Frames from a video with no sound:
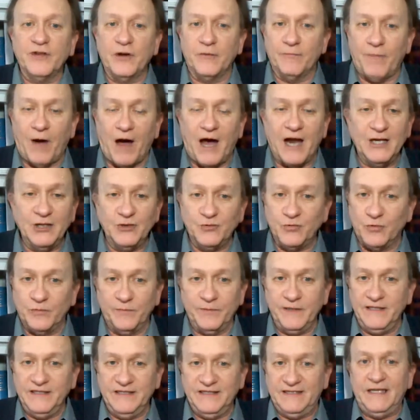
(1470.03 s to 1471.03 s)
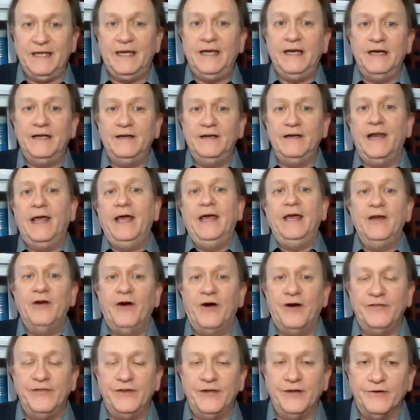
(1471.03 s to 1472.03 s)
Their bodies will be dead, laying
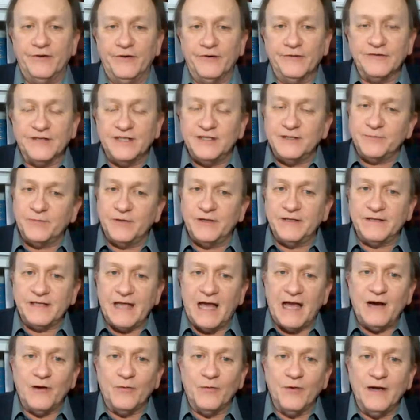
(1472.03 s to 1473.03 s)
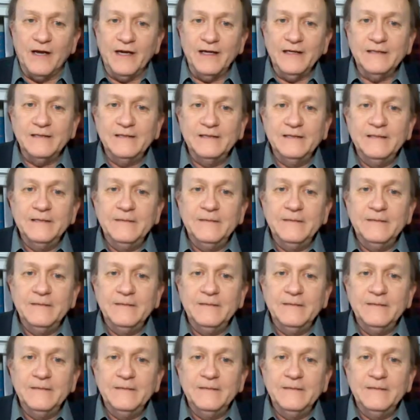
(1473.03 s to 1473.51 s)
on the earth, let's put it that way.